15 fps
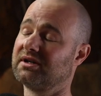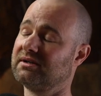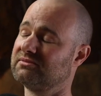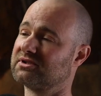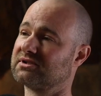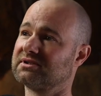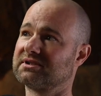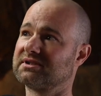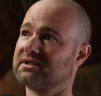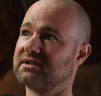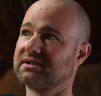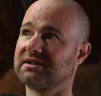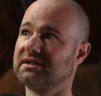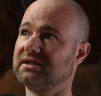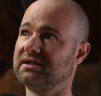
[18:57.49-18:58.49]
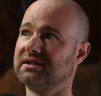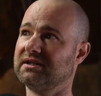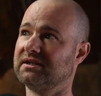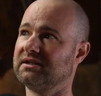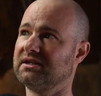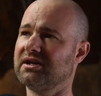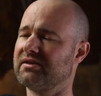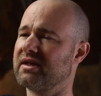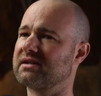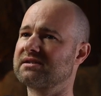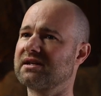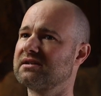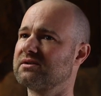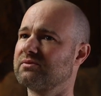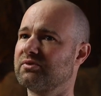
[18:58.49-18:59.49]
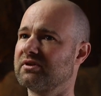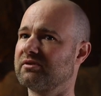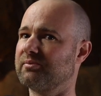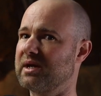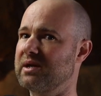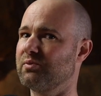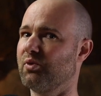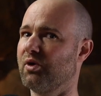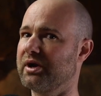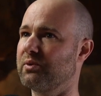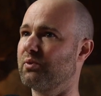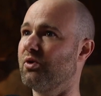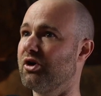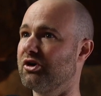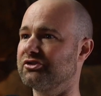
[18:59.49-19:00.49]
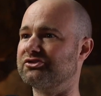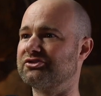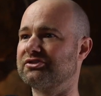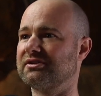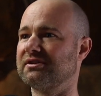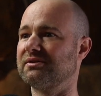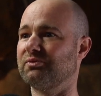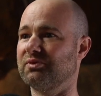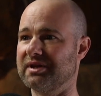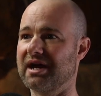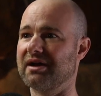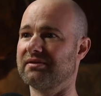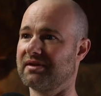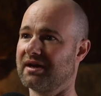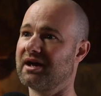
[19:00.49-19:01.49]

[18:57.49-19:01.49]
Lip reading: It was just like, you know, that centre wouldn't have been what it was without the